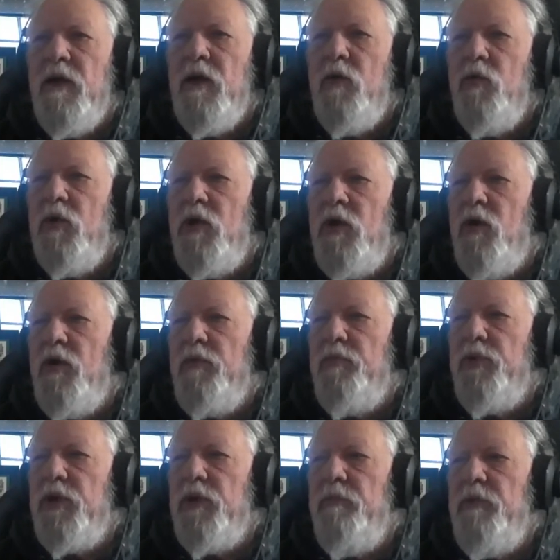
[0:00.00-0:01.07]
We'll go and
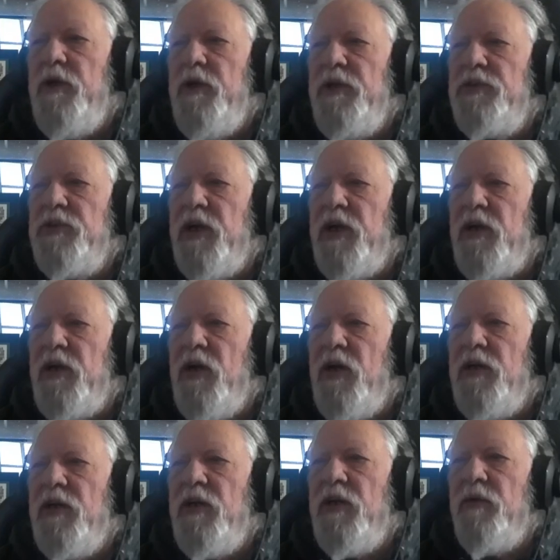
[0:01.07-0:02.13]
put a MIDI track on
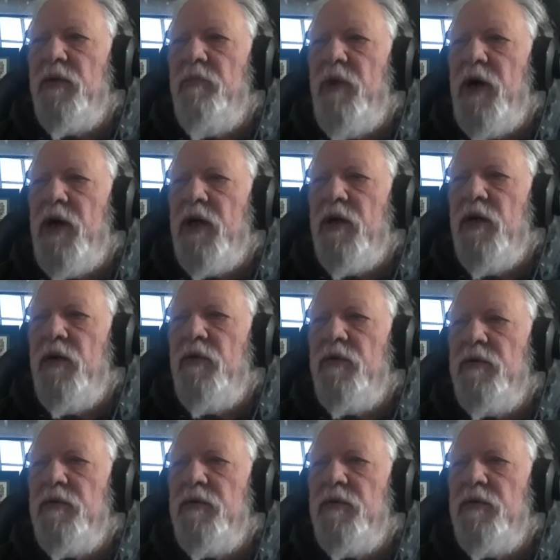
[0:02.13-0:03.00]
here, mono.